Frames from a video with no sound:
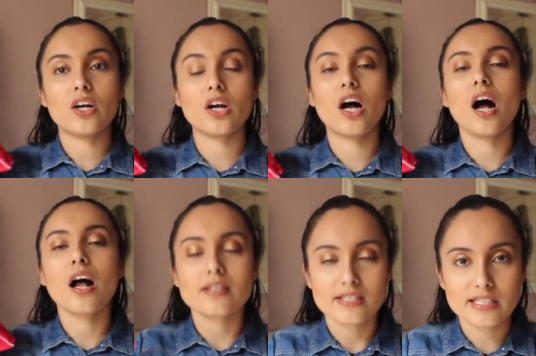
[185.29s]
are
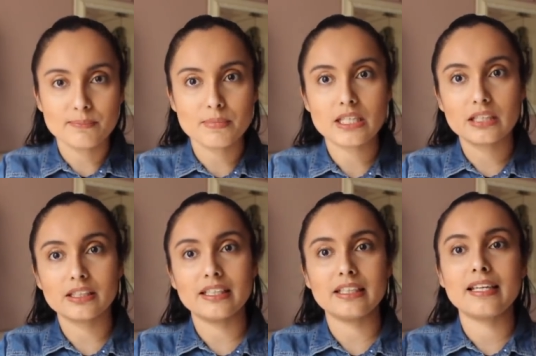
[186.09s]
awesome to
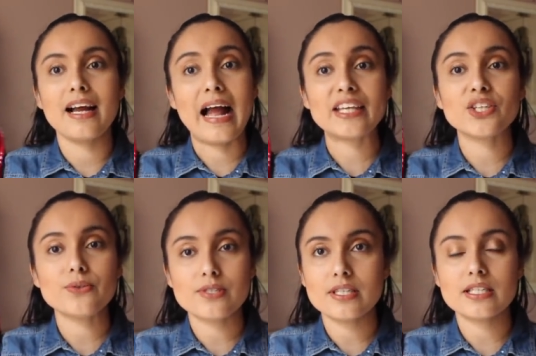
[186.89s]
clean. I
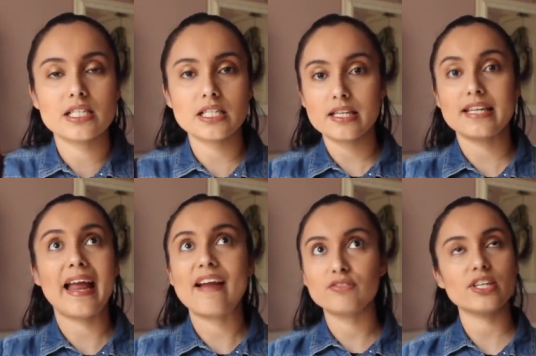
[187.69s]
use these to
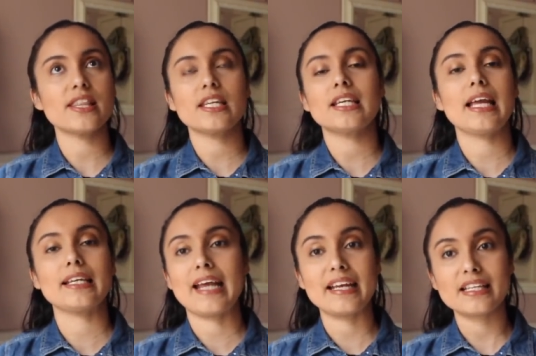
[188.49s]
clean everything
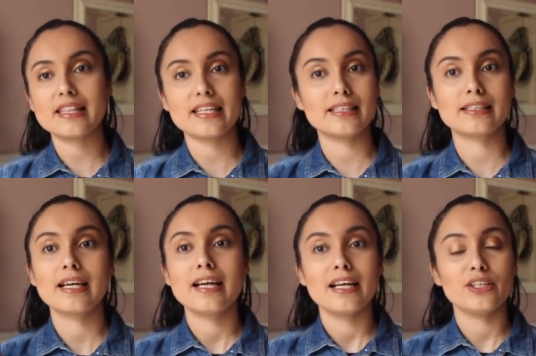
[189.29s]
and anything.
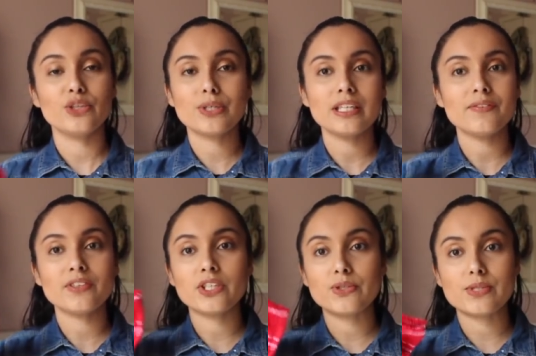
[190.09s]
You can
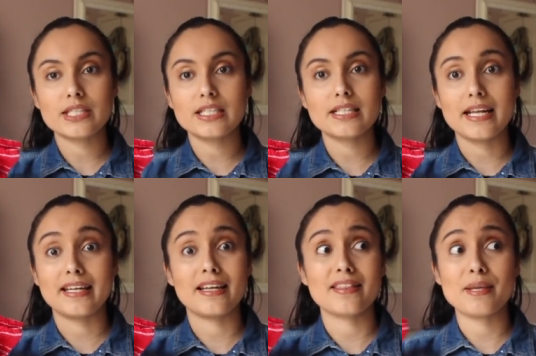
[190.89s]
even use these
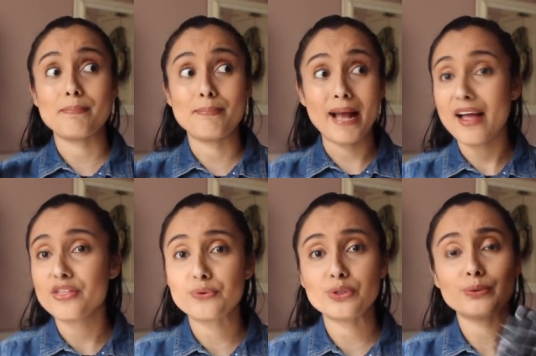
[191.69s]
in the
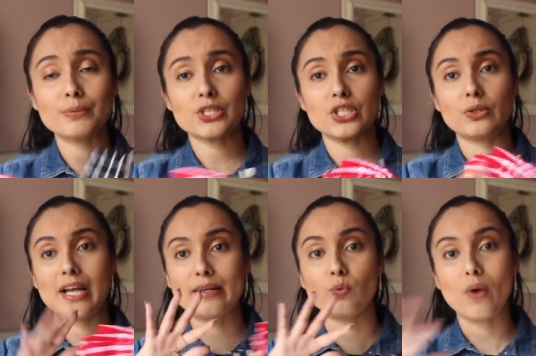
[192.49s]
bathroom to
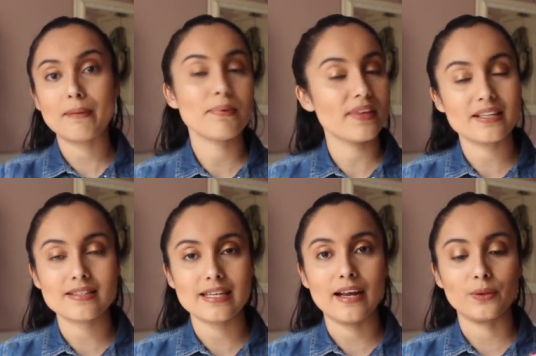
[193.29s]
kind of wipe
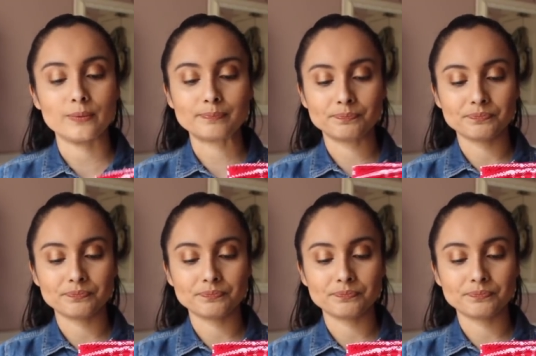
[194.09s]
things down.